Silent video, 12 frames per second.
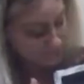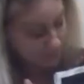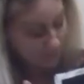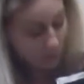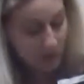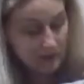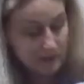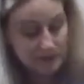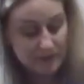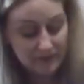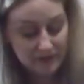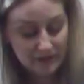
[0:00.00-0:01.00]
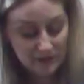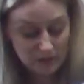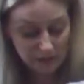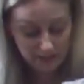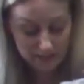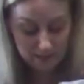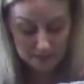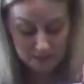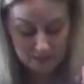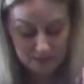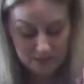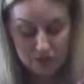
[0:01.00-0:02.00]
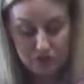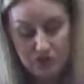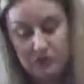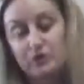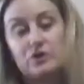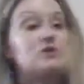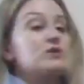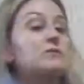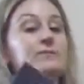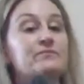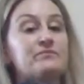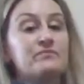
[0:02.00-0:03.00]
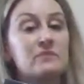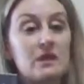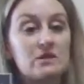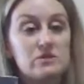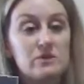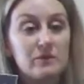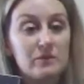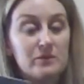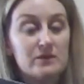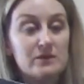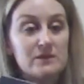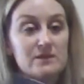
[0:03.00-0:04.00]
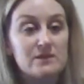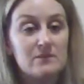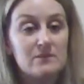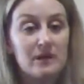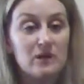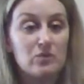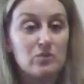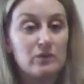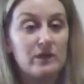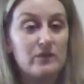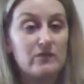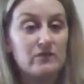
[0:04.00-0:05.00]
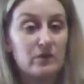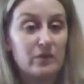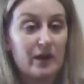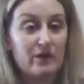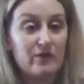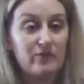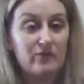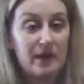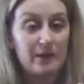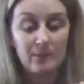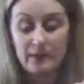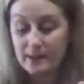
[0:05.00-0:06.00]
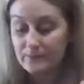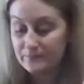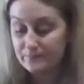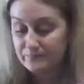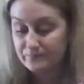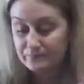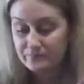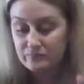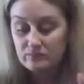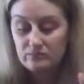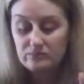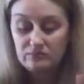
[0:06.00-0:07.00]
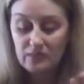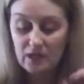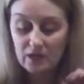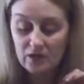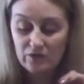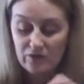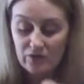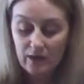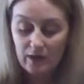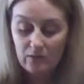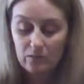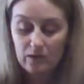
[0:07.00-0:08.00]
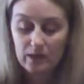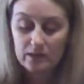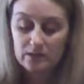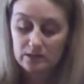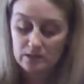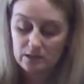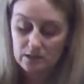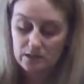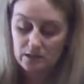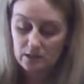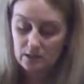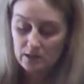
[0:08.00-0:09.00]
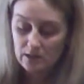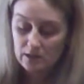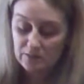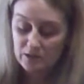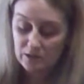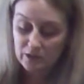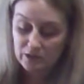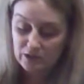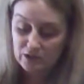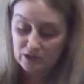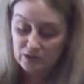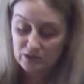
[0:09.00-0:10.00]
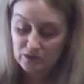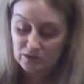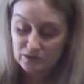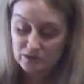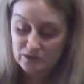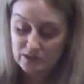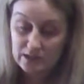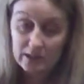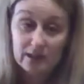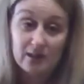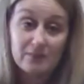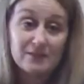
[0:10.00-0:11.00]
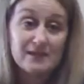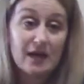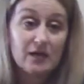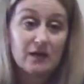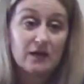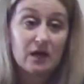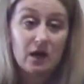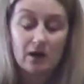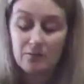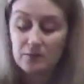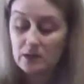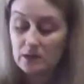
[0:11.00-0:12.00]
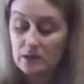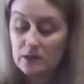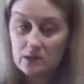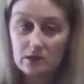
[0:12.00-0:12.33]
while I let that dry, I'm going to show you. So I'm going to put this and make a wreath around family. And for that one, I'm going to use the metallic copper.